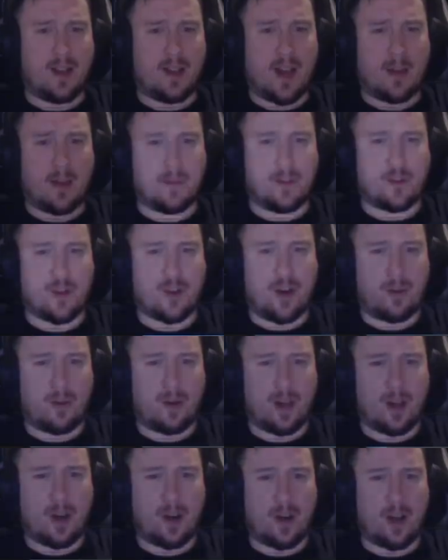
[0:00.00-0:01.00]
I'm in trouble
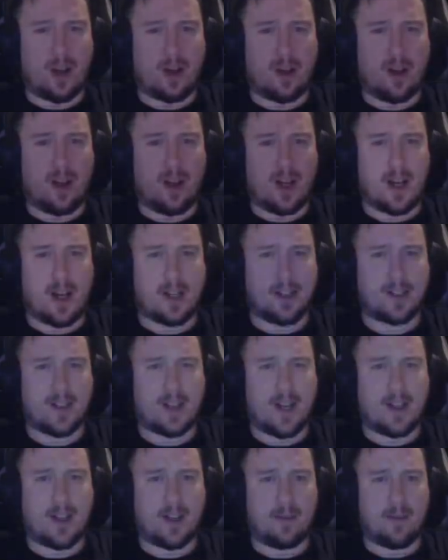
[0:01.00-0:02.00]
here. I got a line of
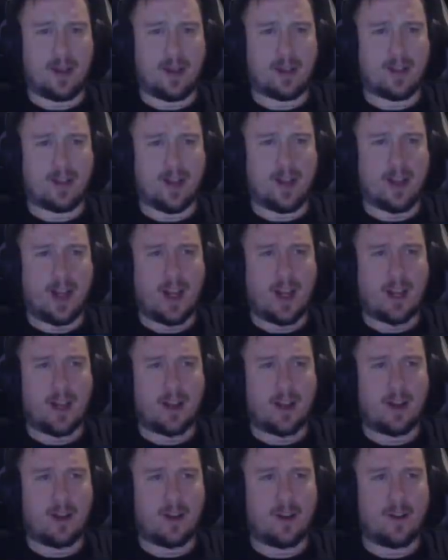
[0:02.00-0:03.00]
sight the best I can
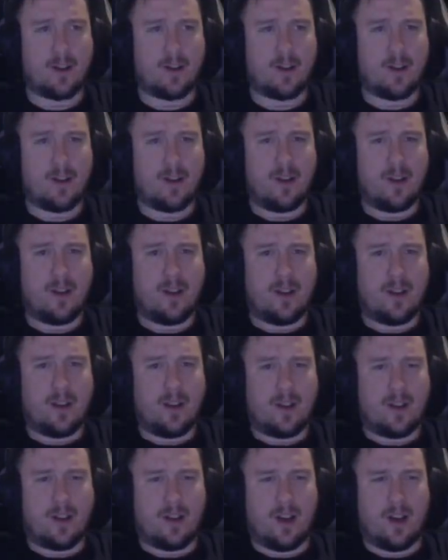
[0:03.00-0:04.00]
here.
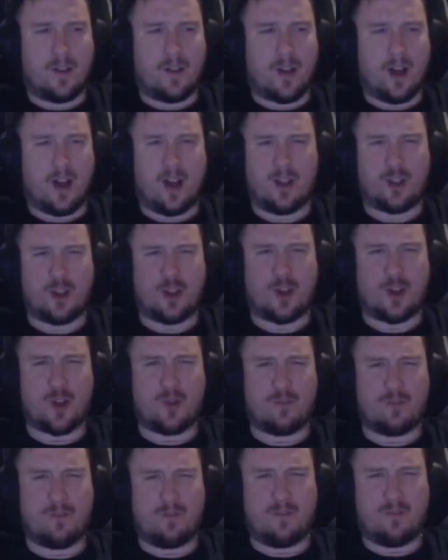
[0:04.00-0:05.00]
The
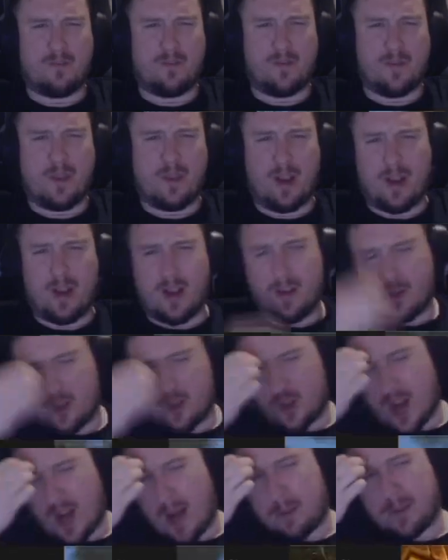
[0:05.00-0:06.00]
Hunter
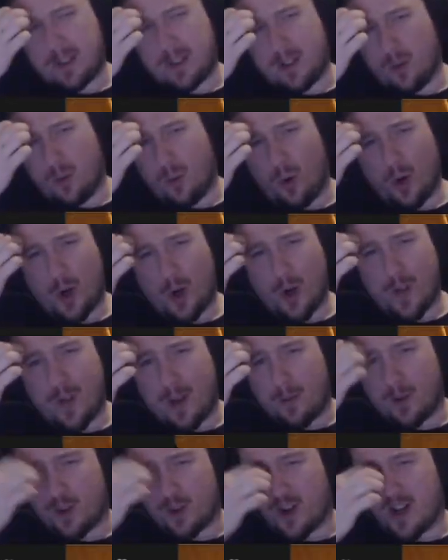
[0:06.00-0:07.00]
traps the Warrior
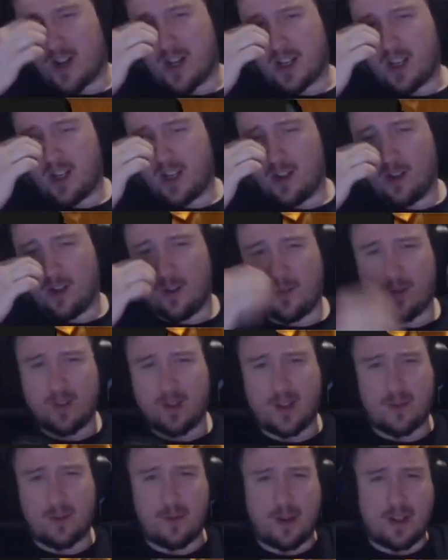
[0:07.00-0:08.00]
that we're trying to kill for
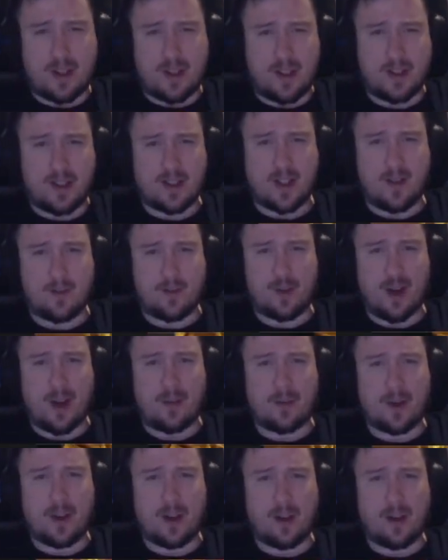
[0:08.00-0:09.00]
some reason instead of
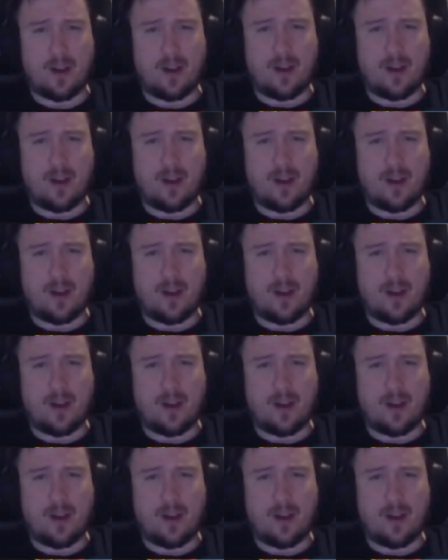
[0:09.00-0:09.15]
trapping